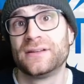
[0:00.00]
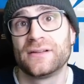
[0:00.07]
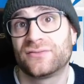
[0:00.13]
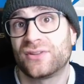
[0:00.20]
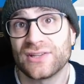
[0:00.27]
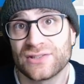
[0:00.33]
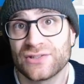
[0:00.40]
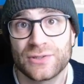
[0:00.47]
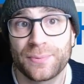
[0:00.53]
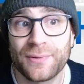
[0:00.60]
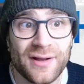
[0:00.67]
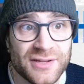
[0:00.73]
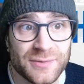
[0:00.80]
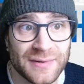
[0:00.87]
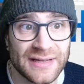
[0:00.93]
doesn't
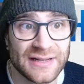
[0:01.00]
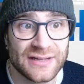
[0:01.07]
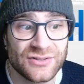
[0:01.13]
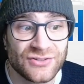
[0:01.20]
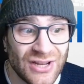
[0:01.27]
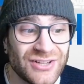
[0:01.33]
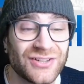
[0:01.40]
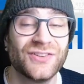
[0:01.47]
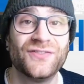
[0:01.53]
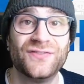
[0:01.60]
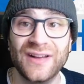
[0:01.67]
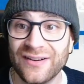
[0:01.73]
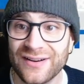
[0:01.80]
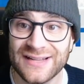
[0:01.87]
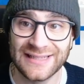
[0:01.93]
surprise me. Ziyech is
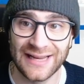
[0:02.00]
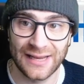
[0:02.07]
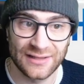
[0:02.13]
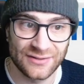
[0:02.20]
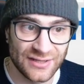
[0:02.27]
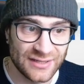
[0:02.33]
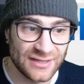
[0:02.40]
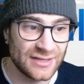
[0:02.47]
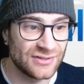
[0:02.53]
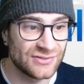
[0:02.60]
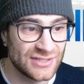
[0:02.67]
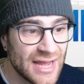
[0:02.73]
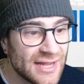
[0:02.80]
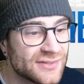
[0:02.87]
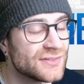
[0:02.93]
very talented. He's
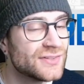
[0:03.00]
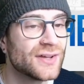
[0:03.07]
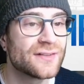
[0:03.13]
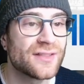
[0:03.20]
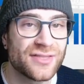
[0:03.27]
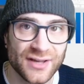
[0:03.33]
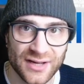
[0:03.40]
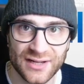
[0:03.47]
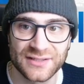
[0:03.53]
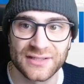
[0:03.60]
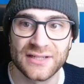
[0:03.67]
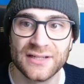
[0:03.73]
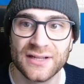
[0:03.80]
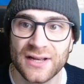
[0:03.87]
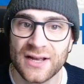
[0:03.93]
yet to turn
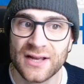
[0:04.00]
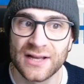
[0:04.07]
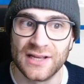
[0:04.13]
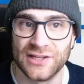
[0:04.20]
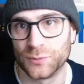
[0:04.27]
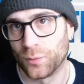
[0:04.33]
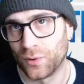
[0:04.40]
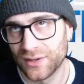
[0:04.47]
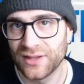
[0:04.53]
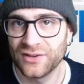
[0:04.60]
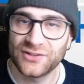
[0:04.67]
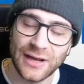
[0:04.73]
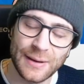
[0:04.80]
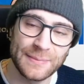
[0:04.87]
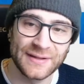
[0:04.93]
30. He's won the
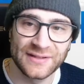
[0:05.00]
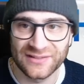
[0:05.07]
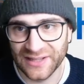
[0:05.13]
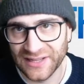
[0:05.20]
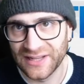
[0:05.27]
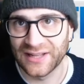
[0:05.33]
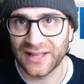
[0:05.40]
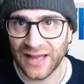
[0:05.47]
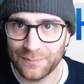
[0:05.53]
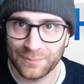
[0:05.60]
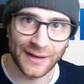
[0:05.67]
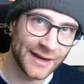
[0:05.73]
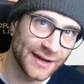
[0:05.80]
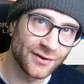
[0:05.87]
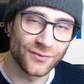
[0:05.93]
Champions League at
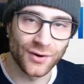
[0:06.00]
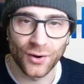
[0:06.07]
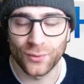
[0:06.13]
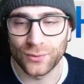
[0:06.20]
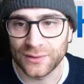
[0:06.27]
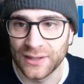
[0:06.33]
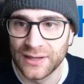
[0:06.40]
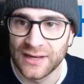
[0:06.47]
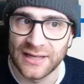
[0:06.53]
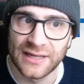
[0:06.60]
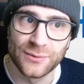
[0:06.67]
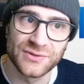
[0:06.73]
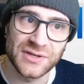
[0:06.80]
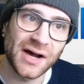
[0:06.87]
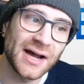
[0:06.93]
playing a role. He
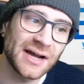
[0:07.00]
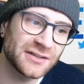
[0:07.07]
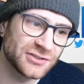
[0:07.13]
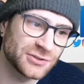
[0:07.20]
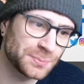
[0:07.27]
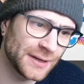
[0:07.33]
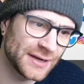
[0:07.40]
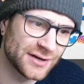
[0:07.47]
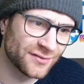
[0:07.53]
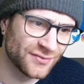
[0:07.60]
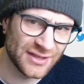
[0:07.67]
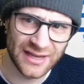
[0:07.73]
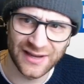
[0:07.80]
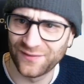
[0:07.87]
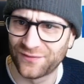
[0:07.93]
was Ajax's Player of the
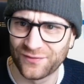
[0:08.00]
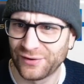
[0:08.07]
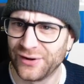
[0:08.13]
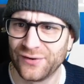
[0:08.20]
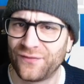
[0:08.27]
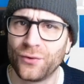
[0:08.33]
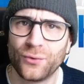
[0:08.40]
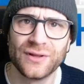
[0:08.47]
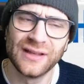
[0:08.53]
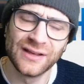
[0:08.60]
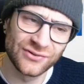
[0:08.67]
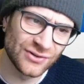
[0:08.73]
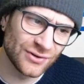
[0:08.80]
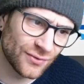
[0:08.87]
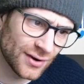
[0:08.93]
Year three or four
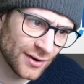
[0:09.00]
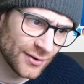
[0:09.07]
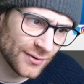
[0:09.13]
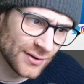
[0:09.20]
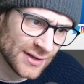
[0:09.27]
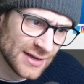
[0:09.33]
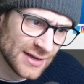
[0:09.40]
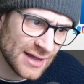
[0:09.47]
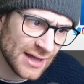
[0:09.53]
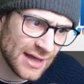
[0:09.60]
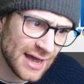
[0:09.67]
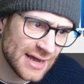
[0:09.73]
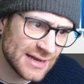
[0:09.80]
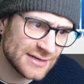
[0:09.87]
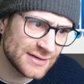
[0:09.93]
years in a row,
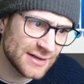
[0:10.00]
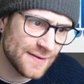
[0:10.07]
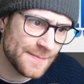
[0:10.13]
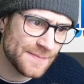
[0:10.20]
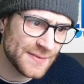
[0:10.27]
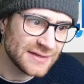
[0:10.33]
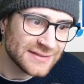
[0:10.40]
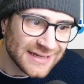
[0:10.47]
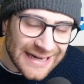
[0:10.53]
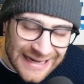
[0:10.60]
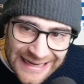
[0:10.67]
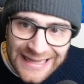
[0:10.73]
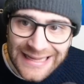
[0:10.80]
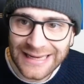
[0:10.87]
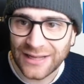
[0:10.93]
and um, he's
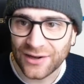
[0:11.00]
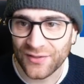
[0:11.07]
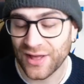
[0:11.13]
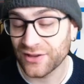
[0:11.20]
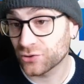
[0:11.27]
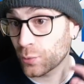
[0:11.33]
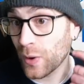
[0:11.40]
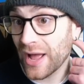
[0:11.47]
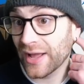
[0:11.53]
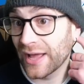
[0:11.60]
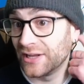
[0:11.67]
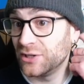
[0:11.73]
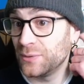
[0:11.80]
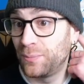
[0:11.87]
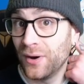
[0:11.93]
clearly got that swagger.
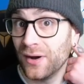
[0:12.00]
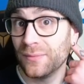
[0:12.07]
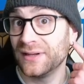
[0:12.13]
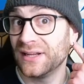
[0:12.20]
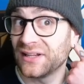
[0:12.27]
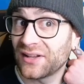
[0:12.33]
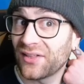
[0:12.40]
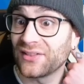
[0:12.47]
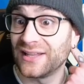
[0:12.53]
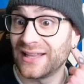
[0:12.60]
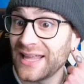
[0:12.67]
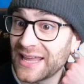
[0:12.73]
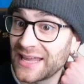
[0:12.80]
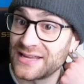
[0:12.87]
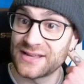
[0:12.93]
And you put him in another
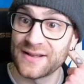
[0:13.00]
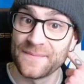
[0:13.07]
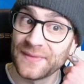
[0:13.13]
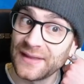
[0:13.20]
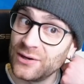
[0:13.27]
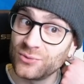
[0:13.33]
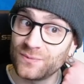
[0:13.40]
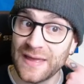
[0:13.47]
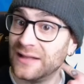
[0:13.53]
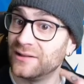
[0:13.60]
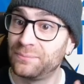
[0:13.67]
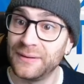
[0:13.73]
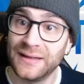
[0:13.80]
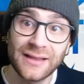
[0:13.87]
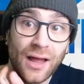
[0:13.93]
league, he'll he'll
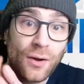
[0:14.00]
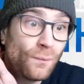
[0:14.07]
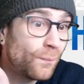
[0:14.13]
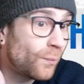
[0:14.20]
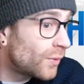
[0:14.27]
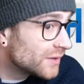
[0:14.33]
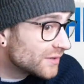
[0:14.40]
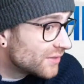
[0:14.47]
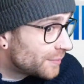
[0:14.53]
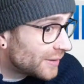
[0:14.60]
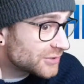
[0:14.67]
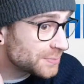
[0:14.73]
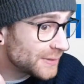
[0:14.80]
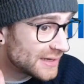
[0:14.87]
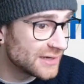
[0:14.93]
be like one of the
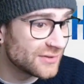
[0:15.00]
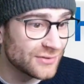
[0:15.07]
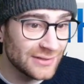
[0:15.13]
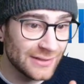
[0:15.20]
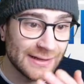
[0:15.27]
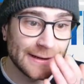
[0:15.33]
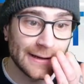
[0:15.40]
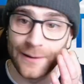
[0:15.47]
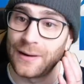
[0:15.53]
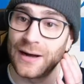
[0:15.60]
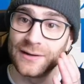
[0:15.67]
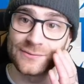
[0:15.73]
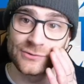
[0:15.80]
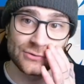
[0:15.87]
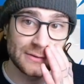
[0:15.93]
best players in the league. I, I
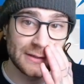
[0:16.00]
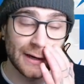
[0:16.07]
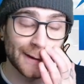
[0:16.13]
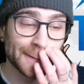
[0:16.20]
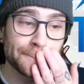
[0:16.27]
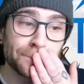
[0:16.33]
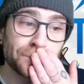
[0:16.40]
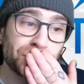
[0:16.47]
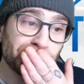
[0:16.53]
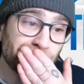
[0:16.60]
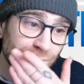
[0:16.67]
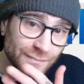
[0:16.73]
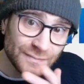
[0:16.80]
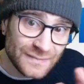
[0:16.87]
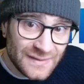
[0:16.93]
just, you know
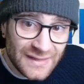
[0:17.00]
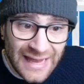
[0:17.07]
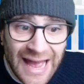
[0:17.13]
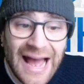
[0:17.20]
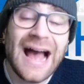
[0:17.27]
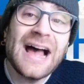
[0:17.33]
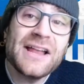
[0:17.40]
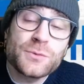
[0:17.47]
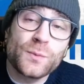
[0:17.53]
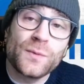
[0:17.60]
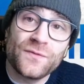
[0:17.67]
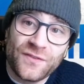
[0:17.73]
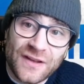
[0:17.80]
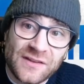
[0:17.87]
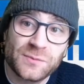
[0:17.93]
had
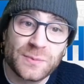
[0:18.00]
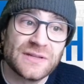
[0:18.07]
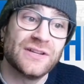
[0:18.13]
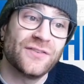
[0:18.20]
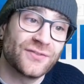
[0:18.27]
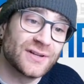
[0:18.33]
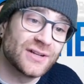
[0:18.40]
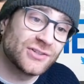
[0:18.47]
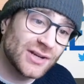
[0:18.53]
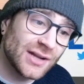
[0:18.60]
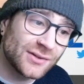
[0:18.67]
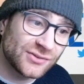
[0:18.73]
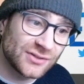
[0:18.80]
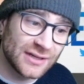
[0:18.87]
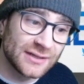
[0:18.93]
things been different at
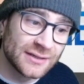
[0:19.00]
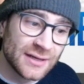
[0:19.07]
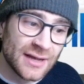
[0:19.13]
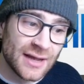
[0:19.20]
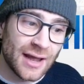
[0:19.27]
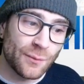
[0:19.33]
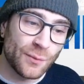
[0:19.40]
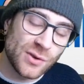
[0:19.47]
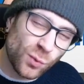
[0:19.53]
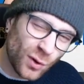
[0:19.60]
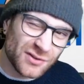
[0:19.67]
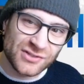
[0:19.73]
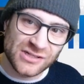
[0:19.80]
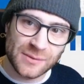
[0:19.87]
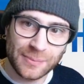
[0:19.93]
Chelsea and we
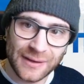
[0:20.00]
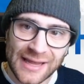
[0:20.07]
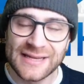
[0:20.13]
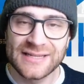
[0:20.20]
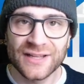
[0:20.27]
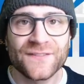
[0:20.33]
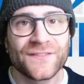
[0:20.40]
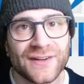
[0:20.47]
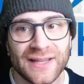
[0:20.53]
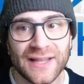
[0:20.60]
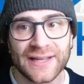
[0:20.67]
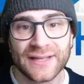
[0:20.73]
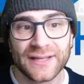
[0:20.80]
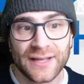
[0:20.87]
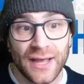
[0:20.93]
wanted to play
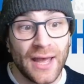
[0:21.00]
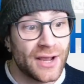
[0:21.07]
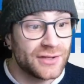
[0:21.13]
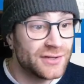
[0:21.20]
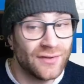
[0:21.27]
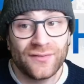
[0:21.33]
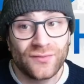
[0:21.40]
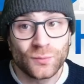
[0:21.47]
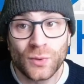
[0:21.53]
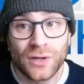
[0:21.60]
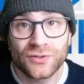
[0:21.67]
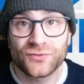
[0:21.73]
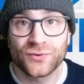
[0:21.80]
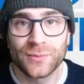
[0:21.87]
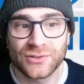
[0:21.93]
differently, it could have even
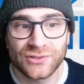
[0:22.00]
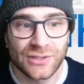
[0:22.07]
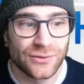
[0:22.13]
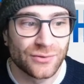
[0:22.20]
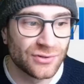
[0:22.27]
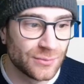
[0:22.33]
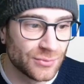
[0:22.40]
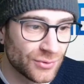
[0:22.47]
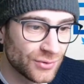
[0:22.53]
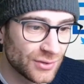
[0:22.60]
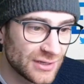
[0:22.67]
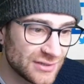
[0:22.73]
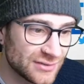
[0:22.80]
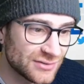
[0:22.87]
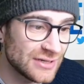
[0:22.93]
worked for him at Chelsea more.
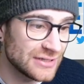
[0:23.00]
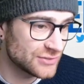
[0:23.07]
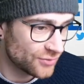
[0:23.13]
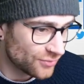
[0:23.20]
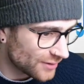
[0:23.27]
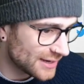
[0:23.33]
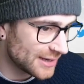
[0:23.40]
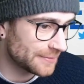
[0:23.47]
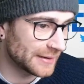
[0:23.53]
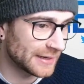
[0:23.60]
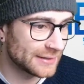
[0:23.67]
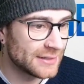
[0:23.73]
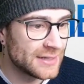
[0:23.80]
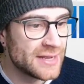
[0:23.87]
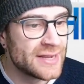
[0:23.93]
He's, he's great, man.